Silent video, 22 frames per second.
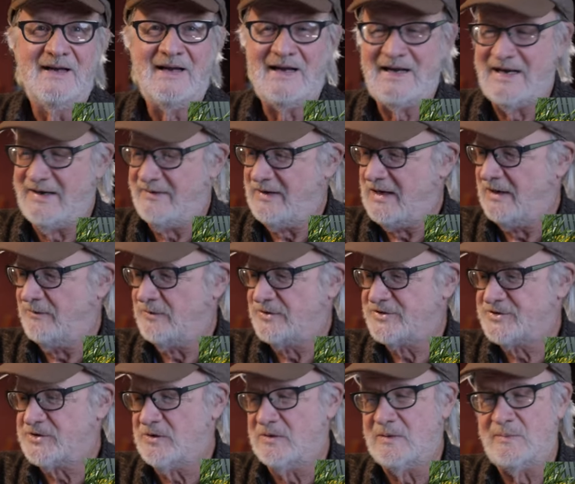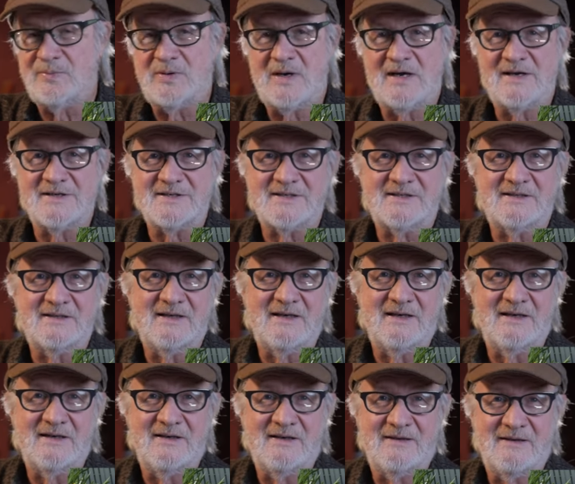And I, I was so impressed
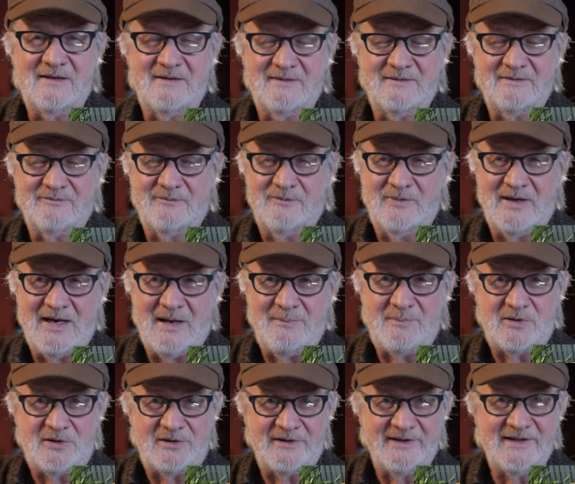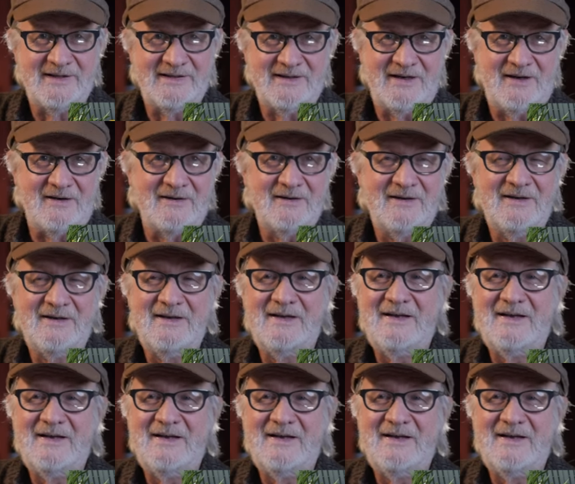uh, when I pulled in there,